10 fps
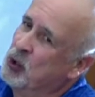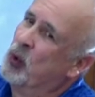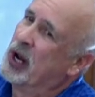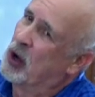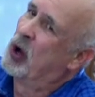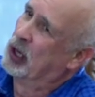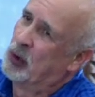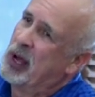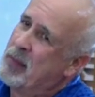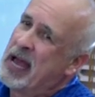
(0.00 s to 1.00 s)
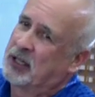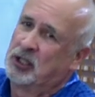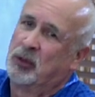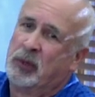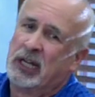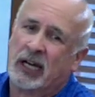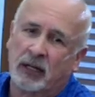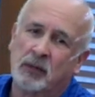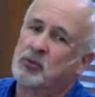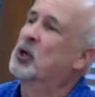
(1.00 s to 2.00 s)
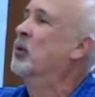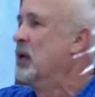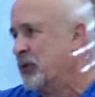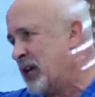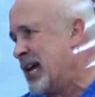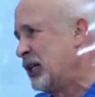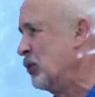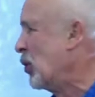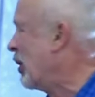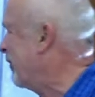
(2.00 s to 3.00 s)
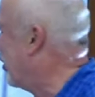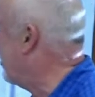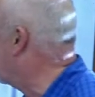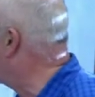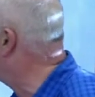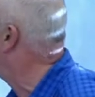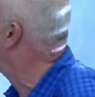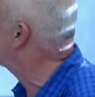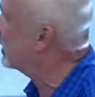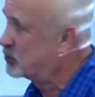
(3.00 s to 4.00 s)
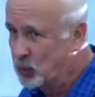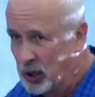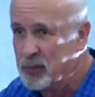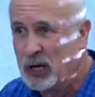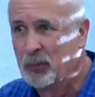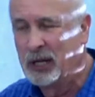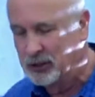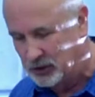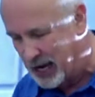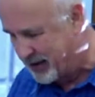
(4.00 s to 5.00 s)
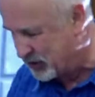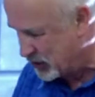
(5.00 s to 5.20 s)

who went all the way back to the beginning. So um, thank you all very much, and it's really been a pleasure having